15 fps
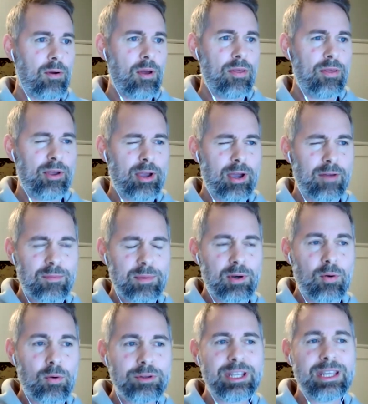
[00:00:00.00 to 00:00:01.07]
the government
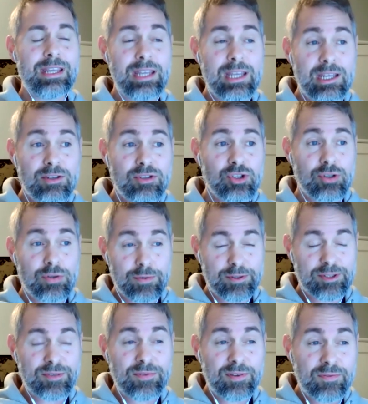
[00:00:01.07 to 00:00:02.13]
only
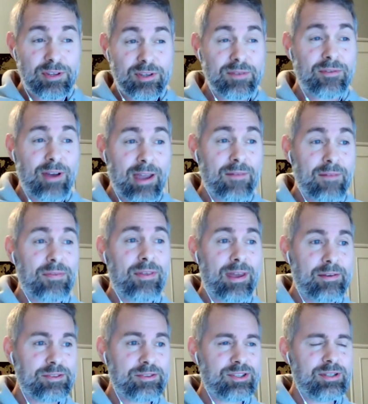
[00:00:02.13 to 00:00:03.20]
issues
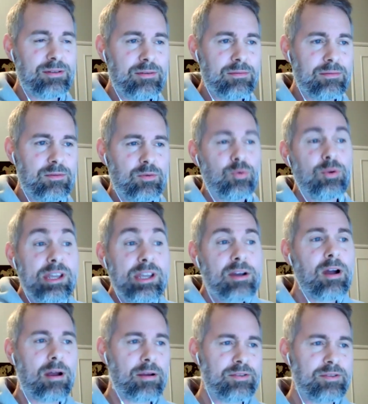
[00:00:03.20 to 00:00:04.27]
55,000 green
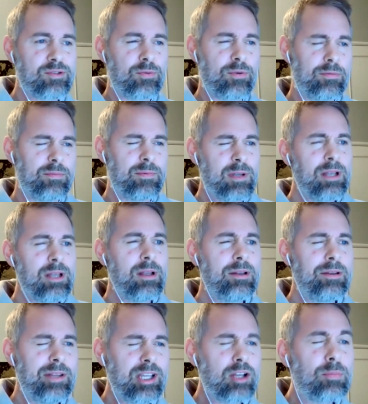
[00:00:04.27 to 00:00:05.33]
cards or
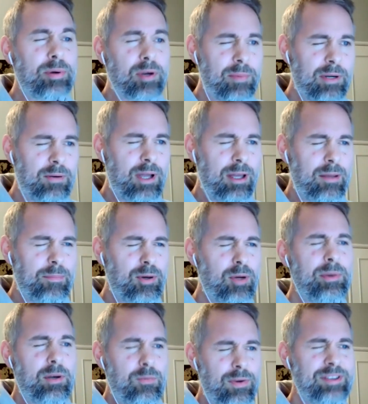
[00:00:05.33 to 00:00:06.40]
legal permanent, uh,
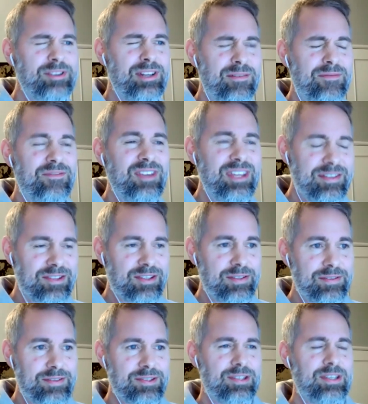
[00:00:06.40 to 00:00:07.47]
permanent resident
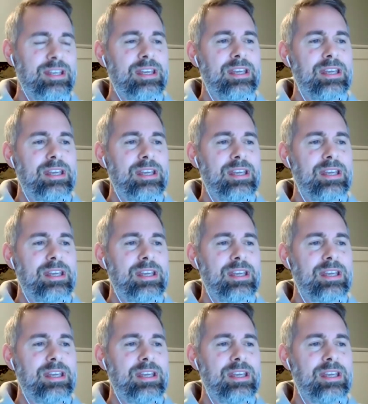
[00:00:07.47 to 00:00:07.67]
visas,